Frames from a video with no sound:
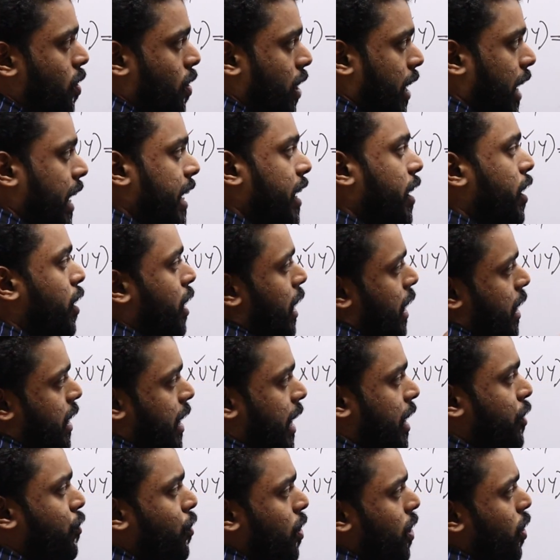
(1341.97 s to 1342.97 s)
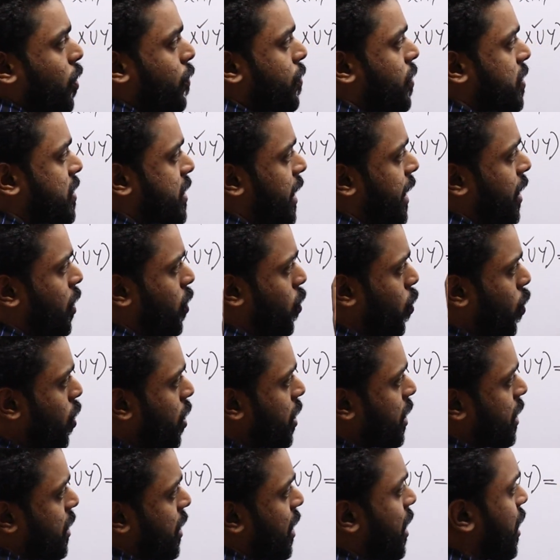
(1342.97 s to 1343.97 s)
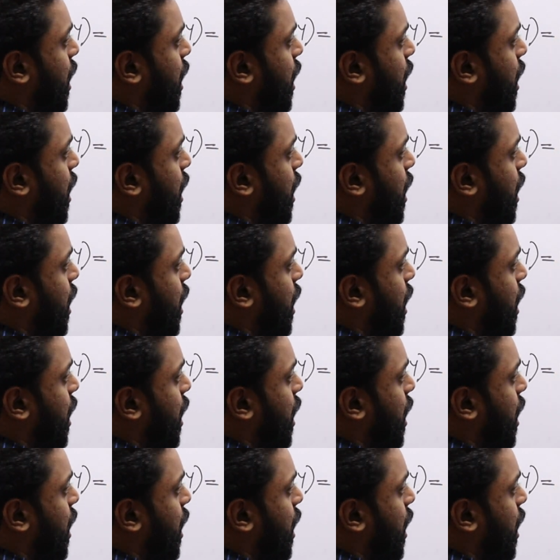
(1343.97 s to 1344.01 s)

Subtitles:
any one of the side, or in the